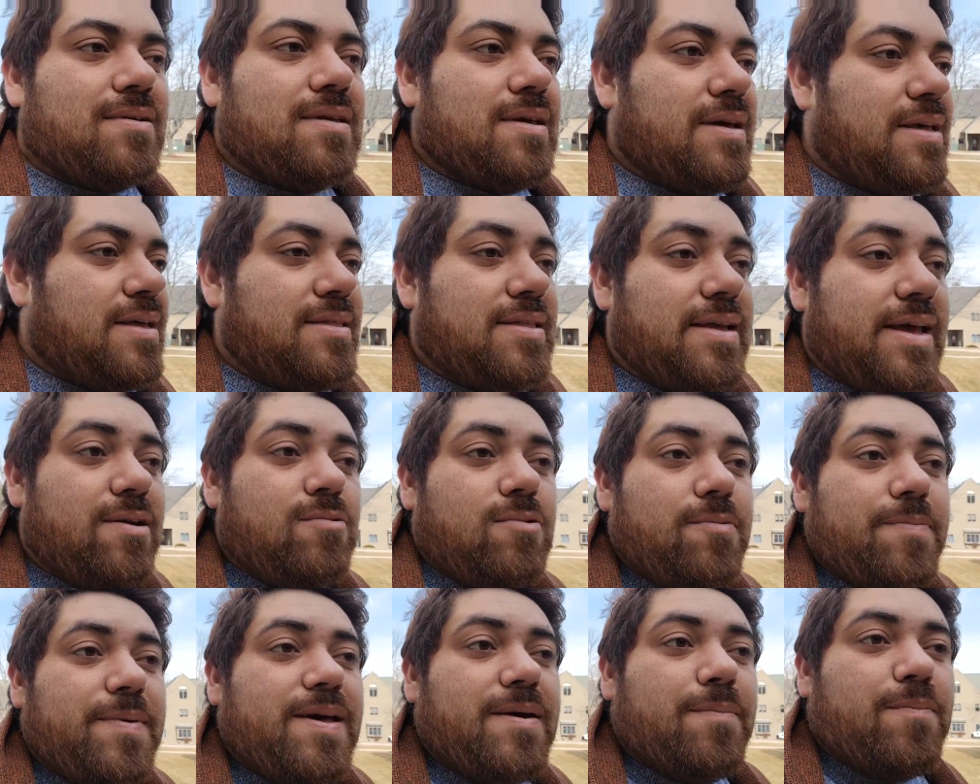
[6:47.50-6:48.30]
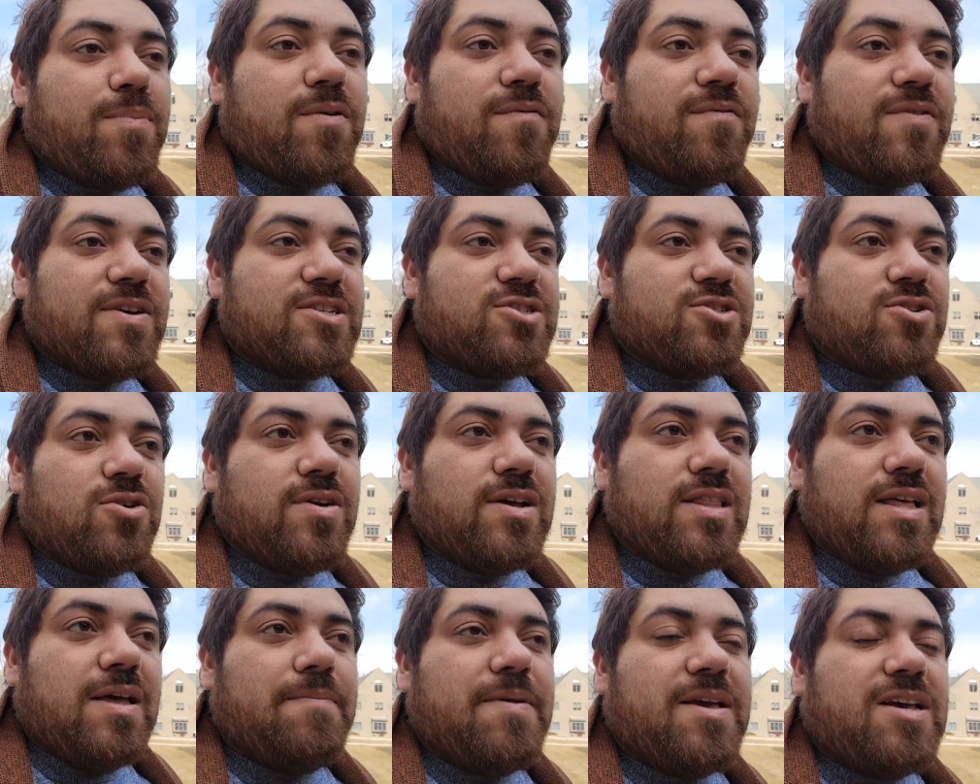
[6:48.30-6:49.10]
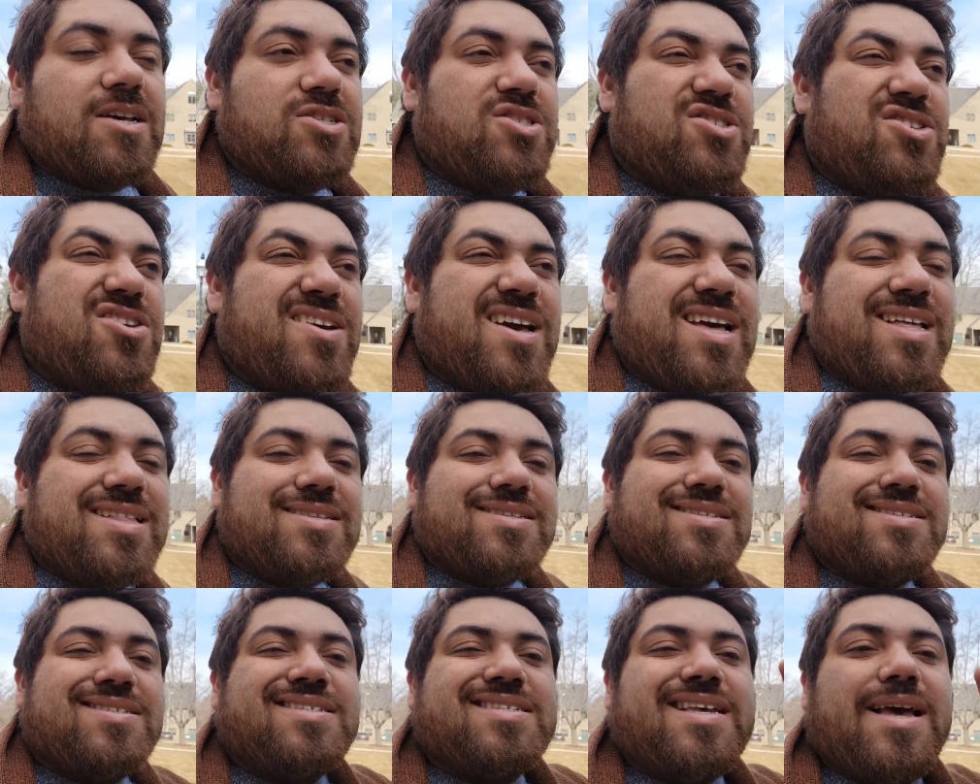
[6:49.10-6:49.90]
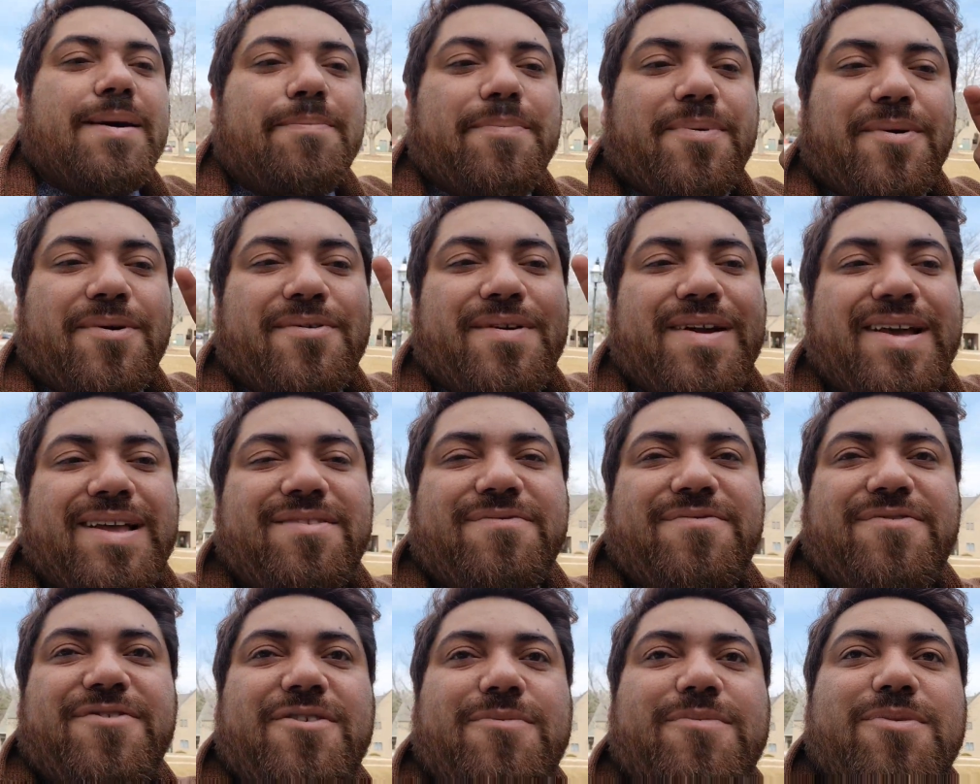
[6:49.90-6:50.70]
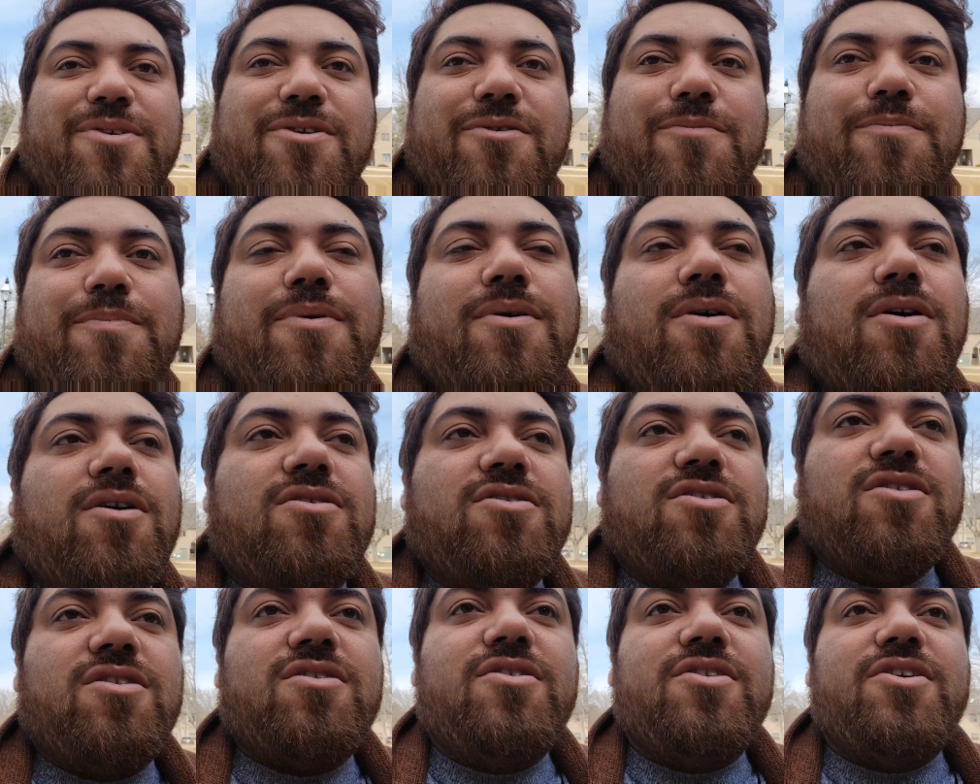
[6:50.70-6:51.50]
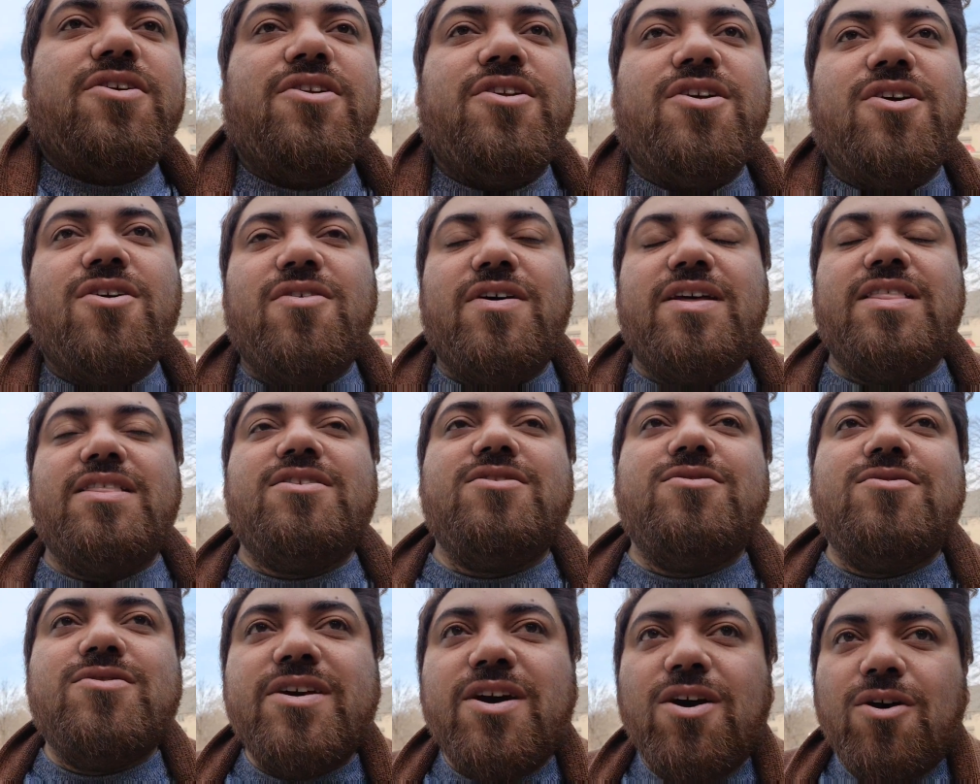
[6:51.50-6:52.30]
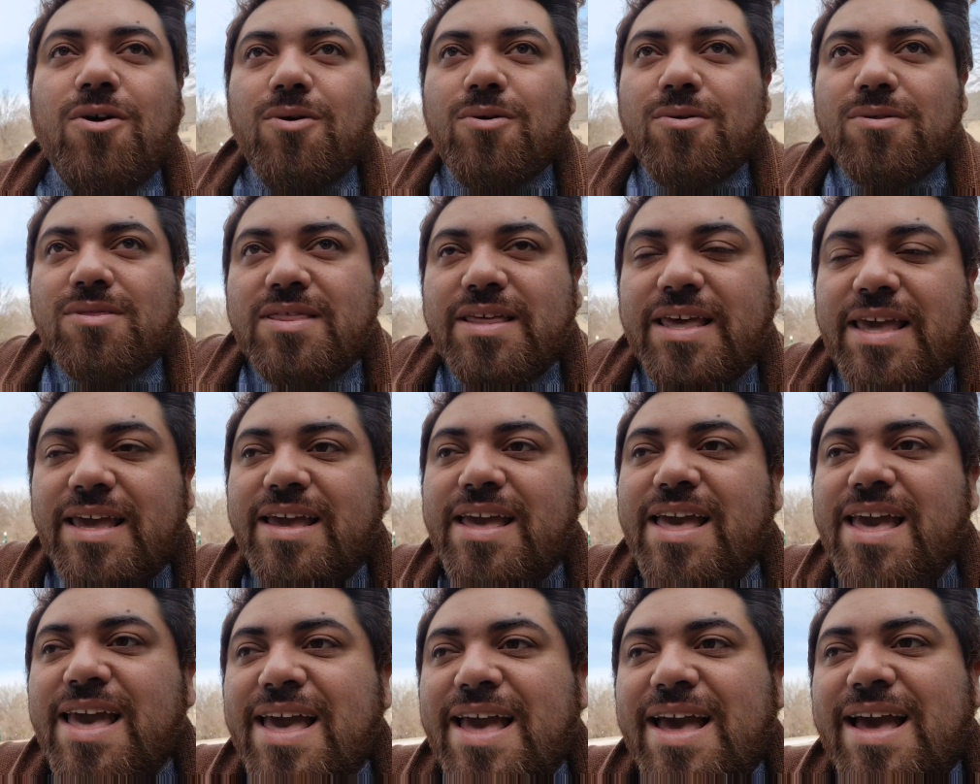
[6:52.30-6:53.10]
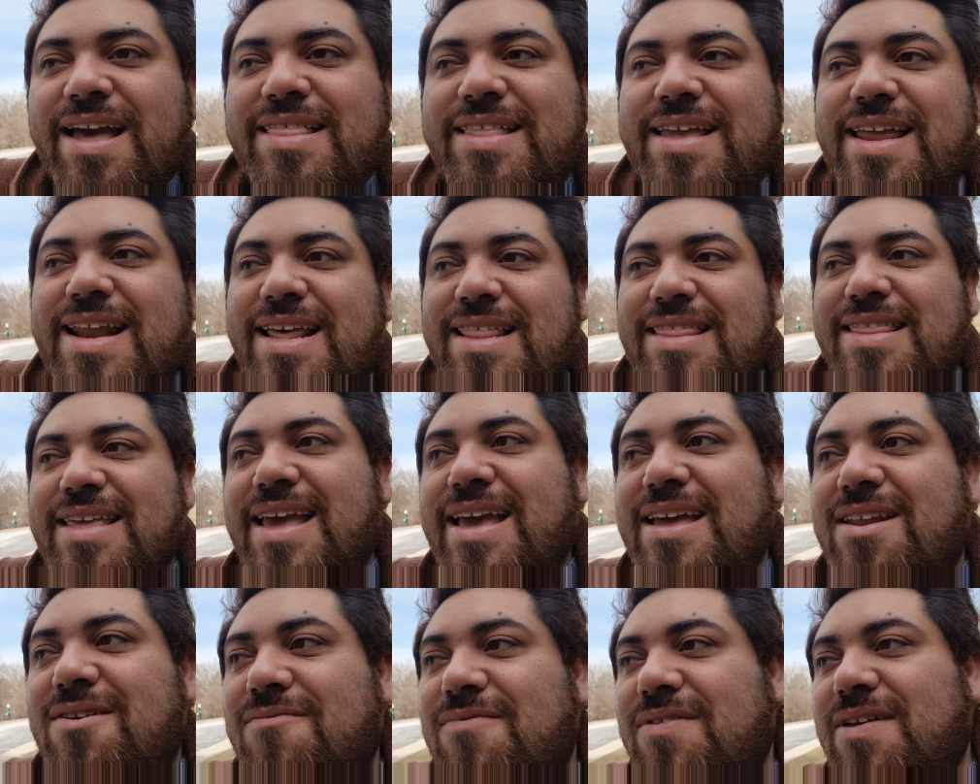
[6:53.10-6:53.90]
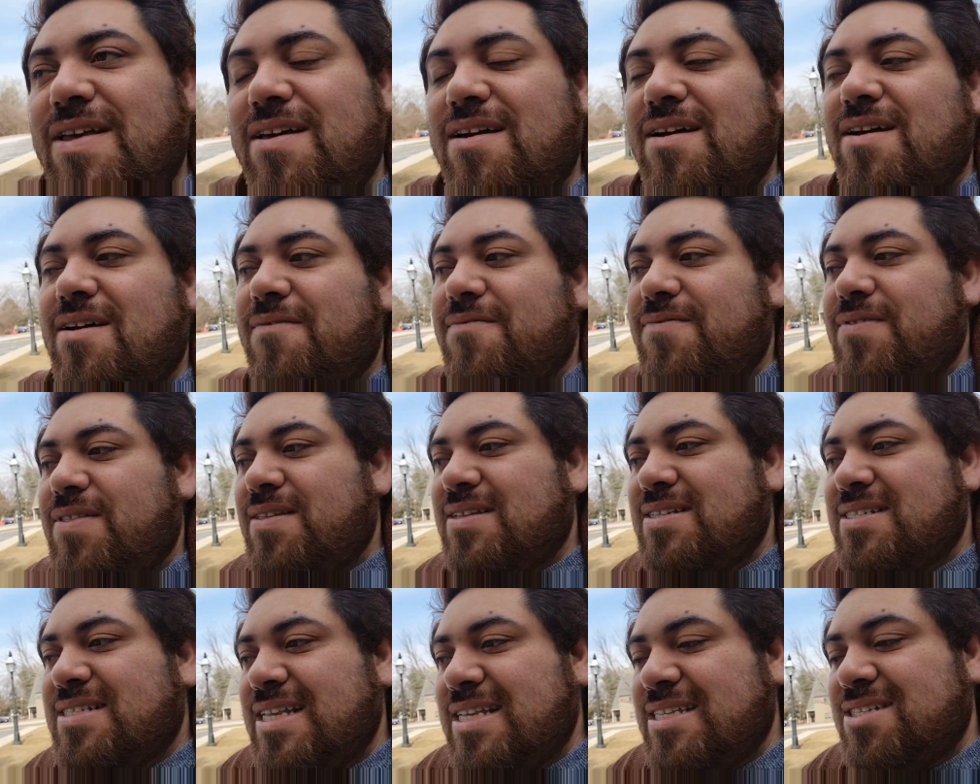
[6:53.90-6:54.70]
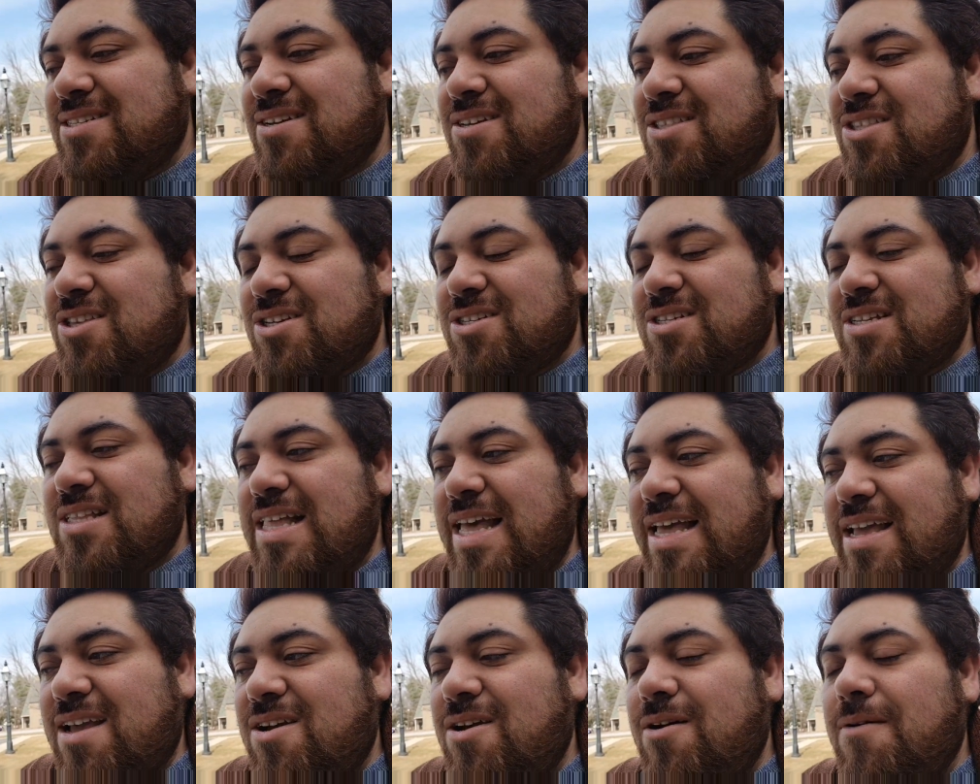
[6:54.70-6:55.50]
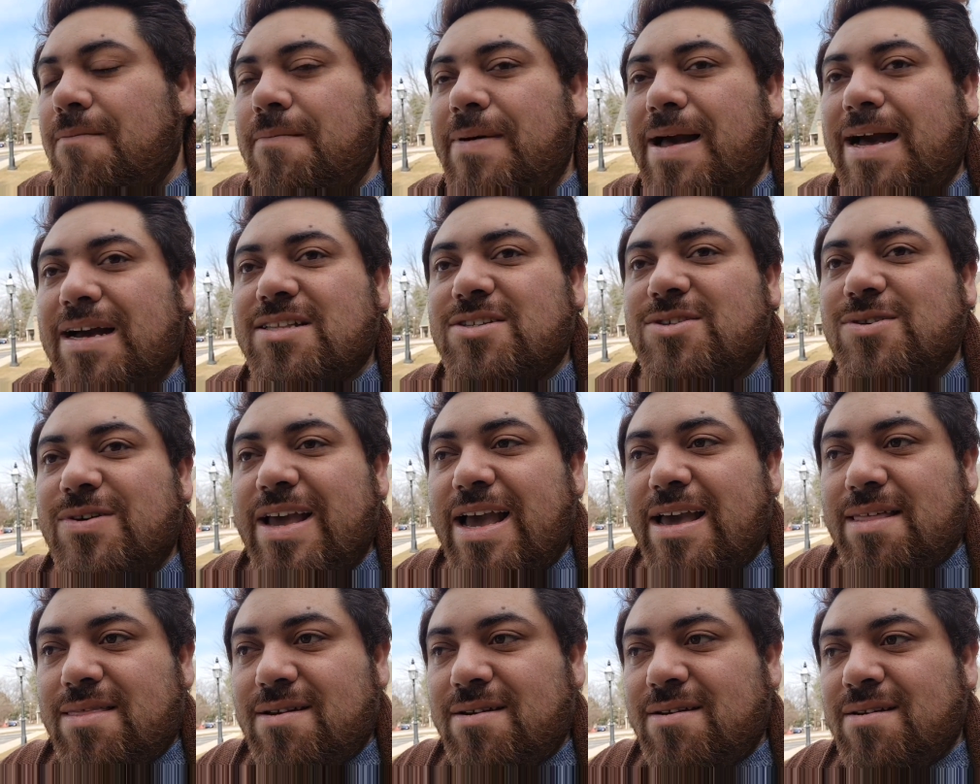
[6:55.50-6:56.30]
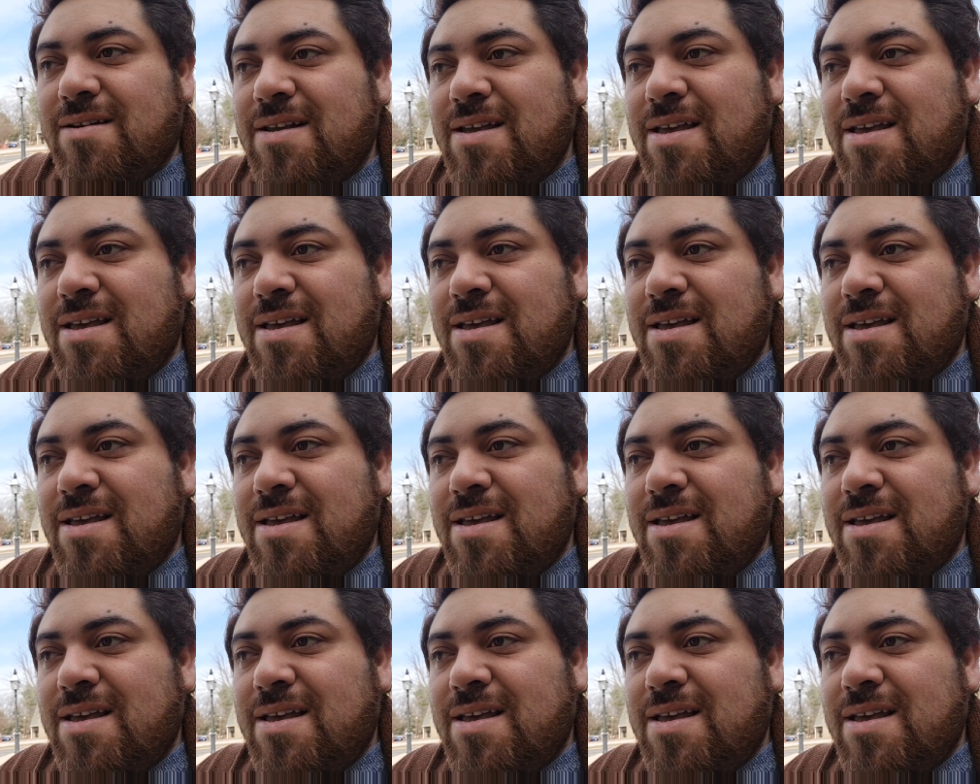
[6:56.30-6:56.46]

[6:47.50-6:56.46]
it, it will be a perfect storyline because you can separate from your partner, you know, and do the whole thing, and then at the end of the of the season, just like come back together.